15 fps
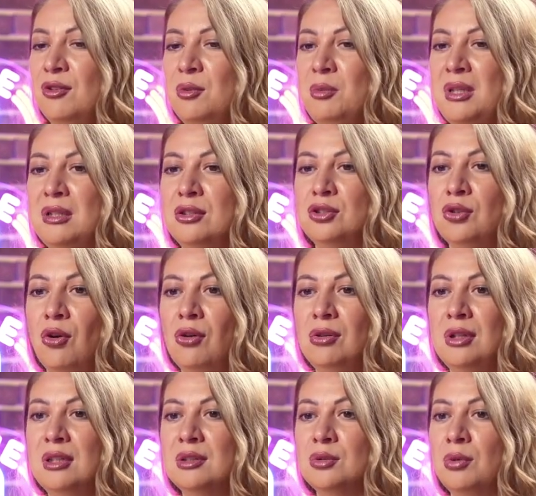For me, soul
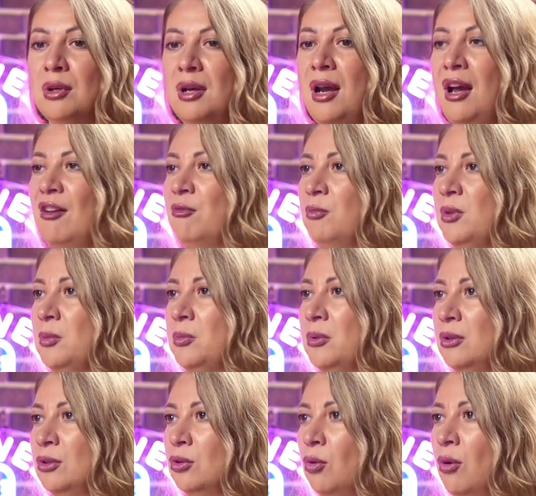is where I have
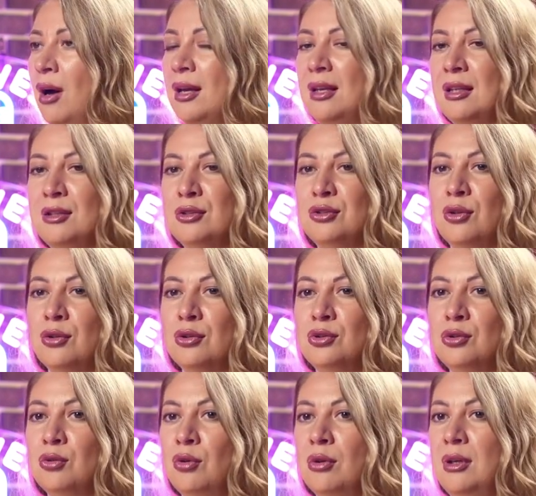people who I can talk
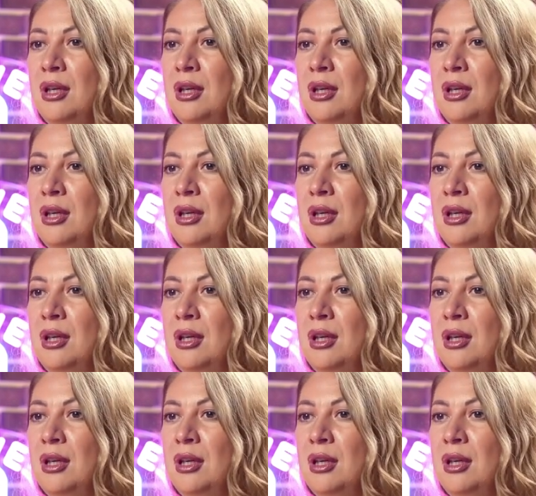to.